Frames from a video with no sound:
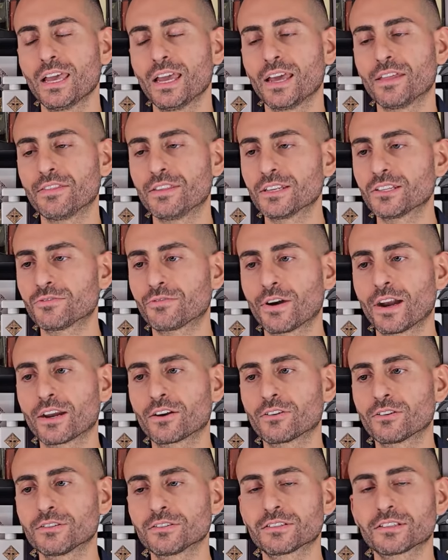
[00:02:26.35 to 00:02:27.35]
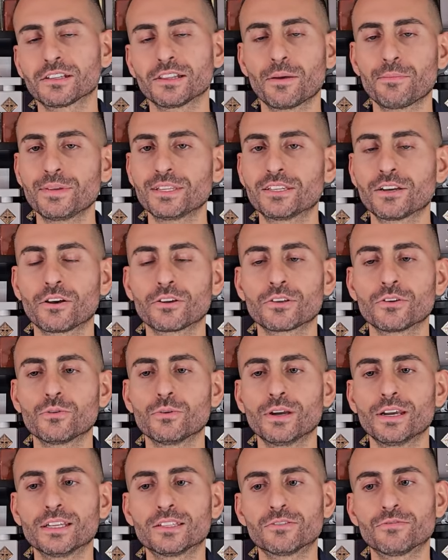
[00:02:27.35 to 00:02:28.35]
And this fragrance, let me tell
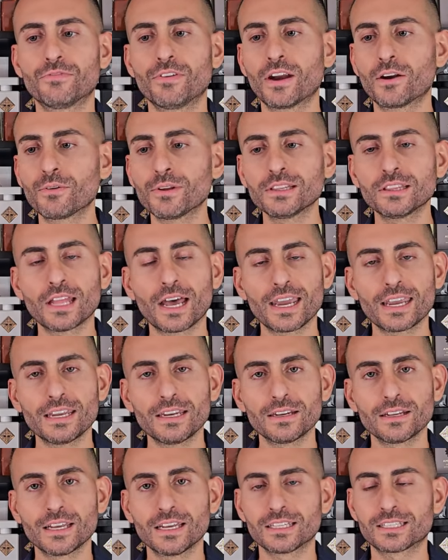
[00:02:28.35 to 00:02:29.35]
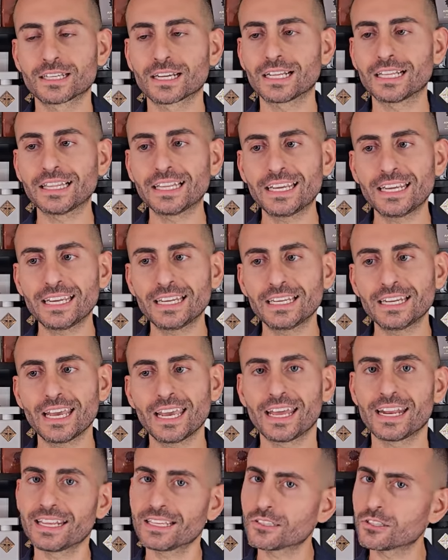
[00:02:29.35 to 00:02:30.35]
you, it's very light, it's clean,
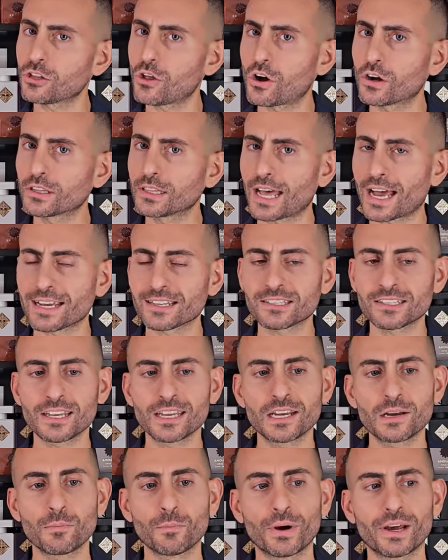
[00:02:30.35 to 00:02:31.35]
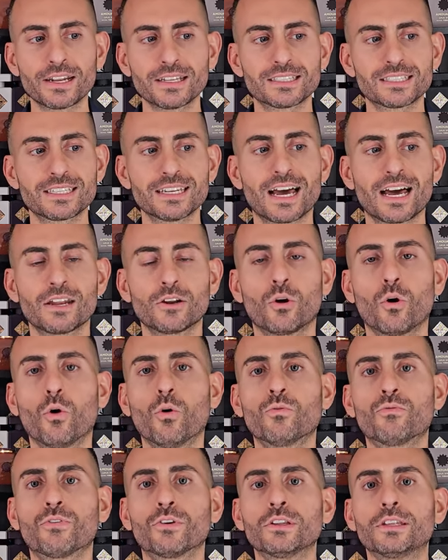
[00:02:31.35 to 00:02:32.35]
it is long lasting, but it's not
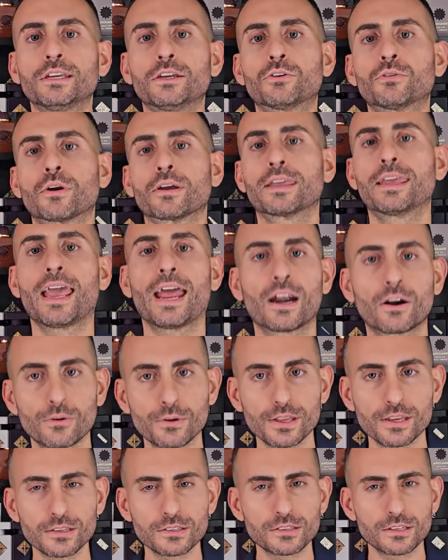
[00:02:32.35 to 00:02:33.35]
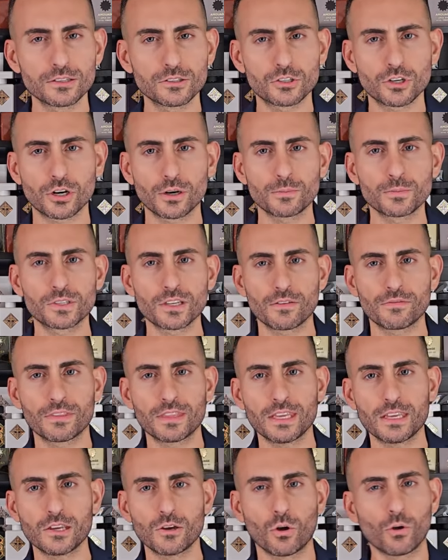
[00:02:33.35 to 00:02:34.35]
overly gregarious in terms of
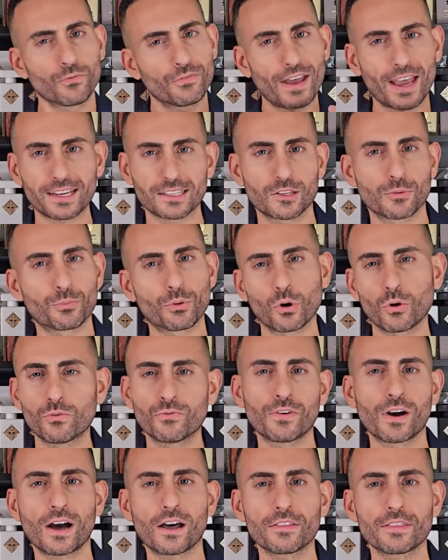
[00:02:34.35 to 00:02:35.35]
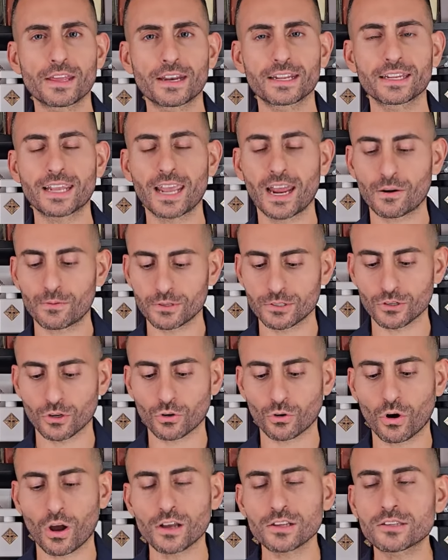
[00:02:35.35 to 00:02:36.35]
the olfactory profile that it carries
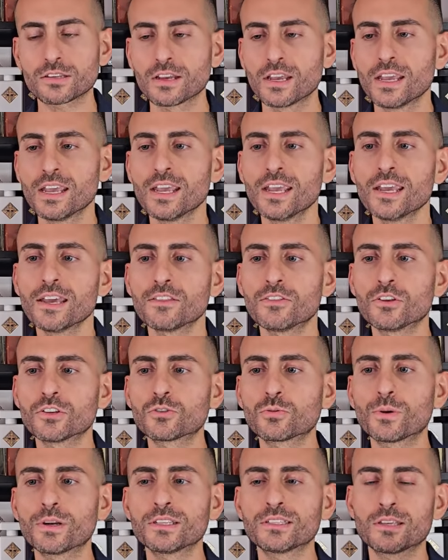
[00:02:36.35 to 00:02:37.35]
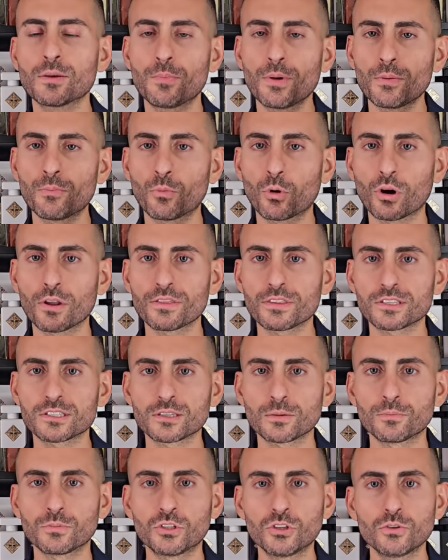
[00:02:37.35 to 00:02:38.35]
across. This one is a bit more on the
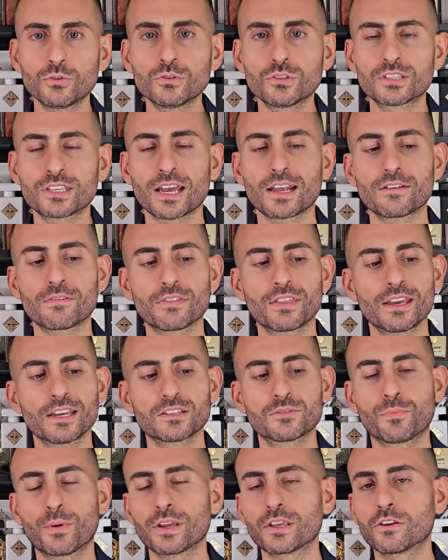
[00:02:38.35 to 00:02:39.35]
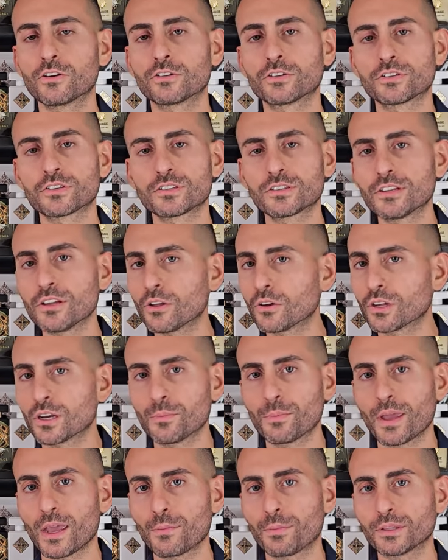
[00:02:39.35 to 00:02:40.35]
subdued side of things, but you're still gonna
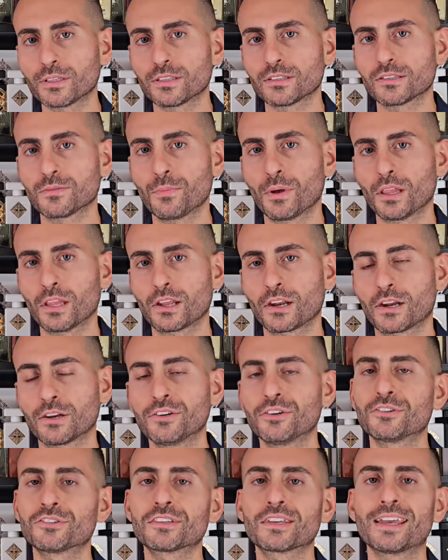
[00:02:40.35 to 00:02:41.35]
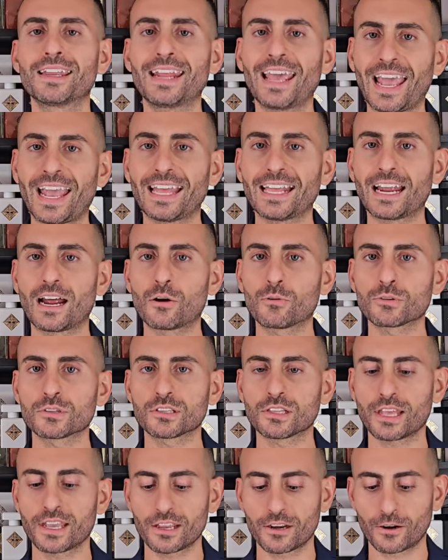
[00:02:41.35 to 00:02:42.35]
be able to smell it on your skin eight
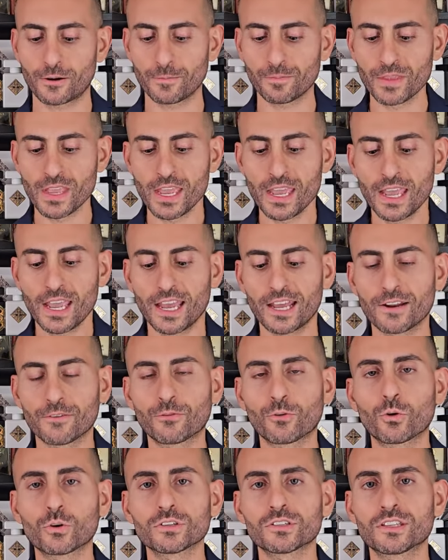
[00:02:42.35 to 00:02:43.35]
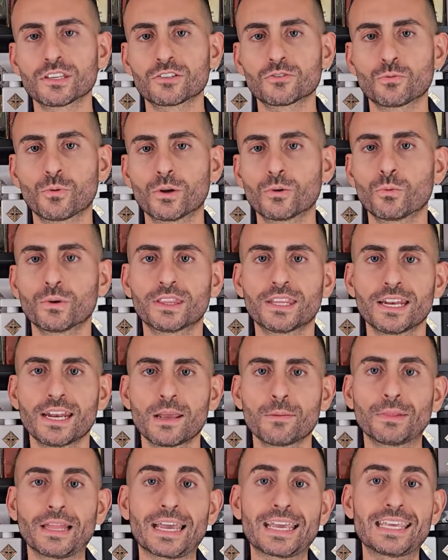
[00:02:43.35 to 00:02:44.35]
hours later. And of course, this one with the
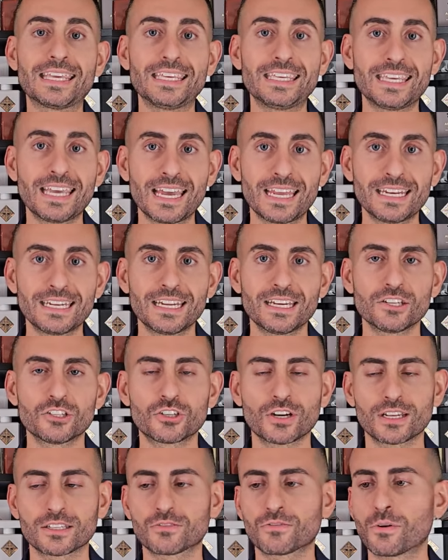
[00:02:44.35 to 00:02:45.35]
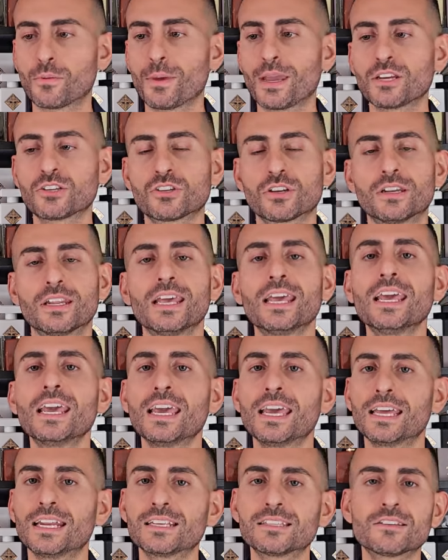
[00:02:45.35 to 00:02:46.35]
name like Yin Transformation,
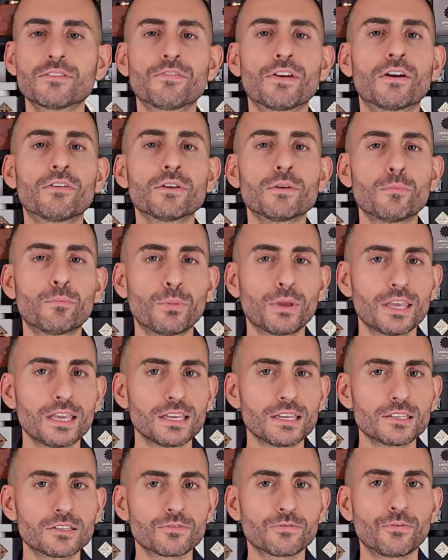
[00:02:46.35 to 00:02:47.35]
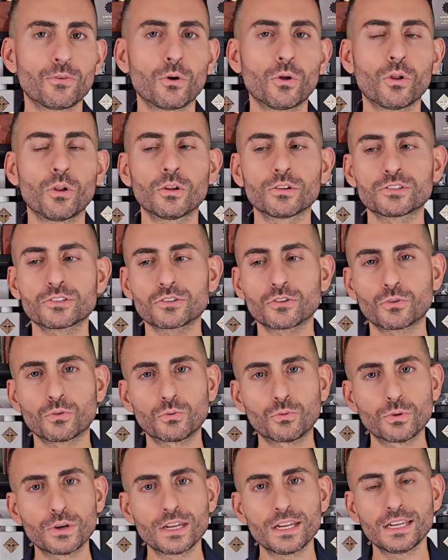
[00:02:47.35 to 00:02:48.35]
it is a very peaceful,
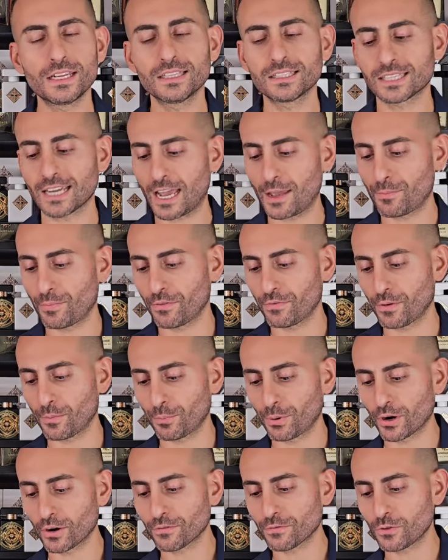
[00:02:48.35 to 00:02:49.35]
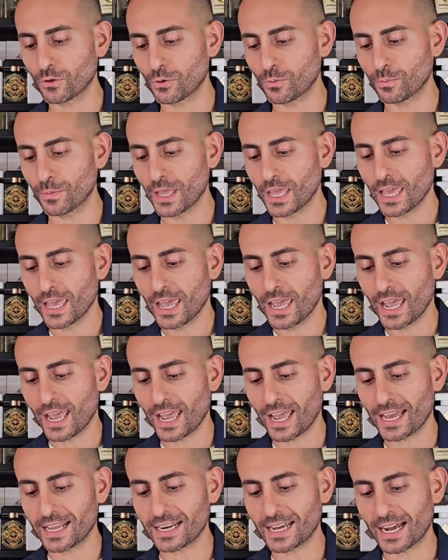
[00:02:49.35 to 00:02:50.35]
serene type of a perfume.
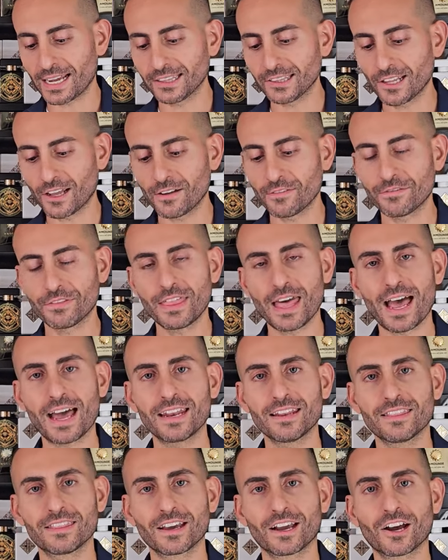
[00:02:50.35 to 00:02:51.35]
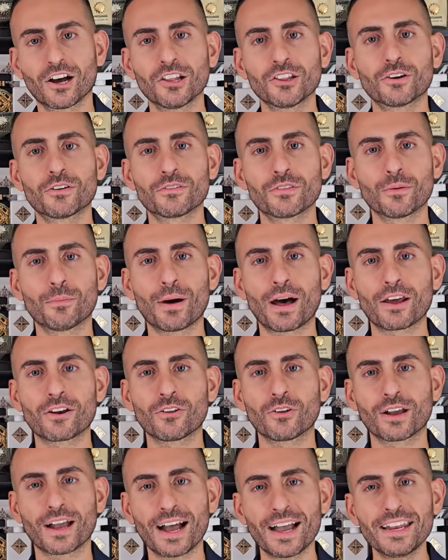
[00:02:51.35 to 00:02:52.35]
And I love that the color of the
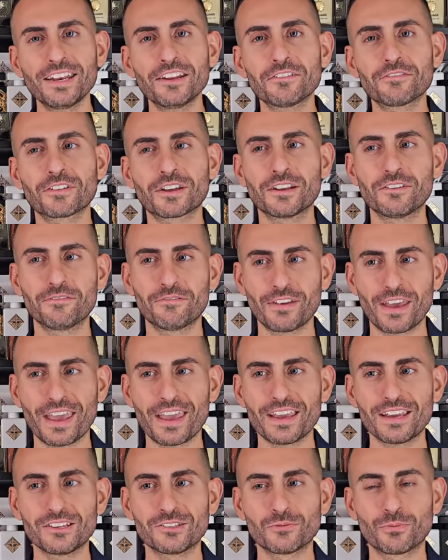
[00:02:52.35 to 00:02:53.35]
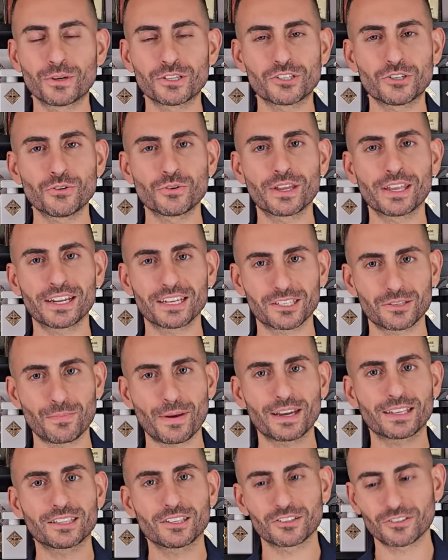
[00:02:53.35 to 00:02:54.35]
bottle kind of conveys what you can
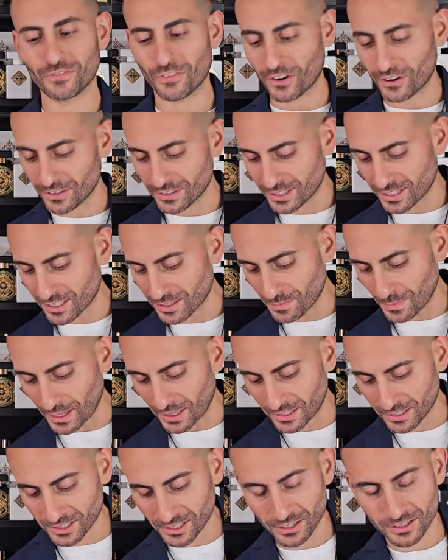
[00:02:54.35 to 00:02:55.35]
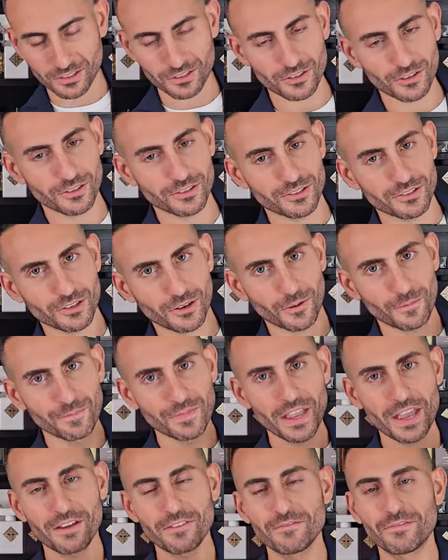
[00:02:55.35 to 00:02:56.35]
expect as far as the smell is concerned. So
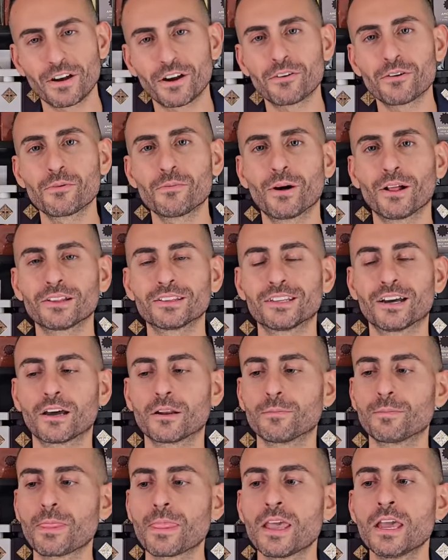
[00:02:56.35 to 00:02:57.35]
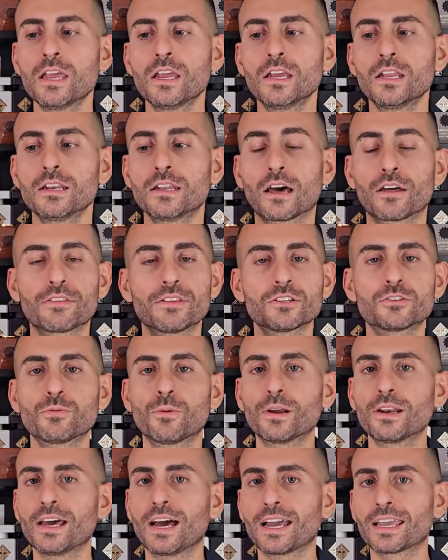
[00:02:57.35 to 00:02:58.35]
very well done. Now this
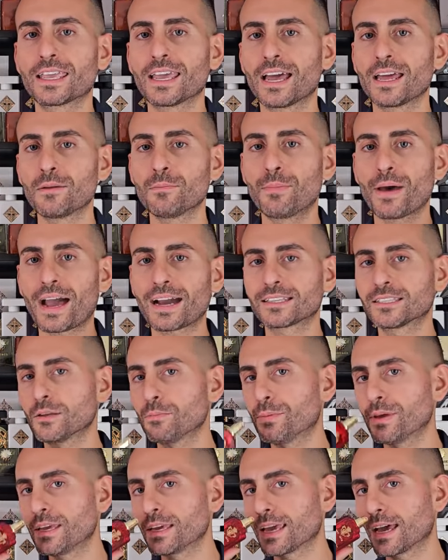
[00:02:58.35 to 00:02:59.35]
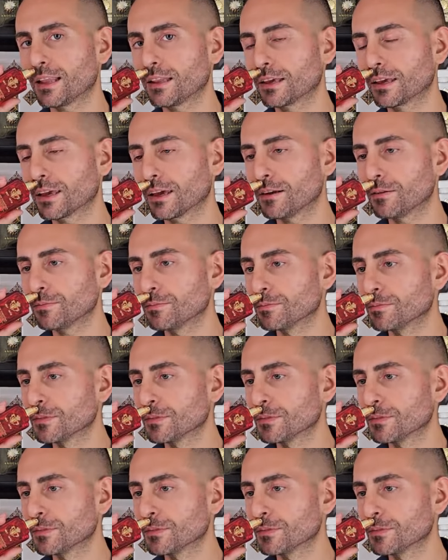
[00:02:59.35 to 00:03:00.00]
one, again, back to being elegant.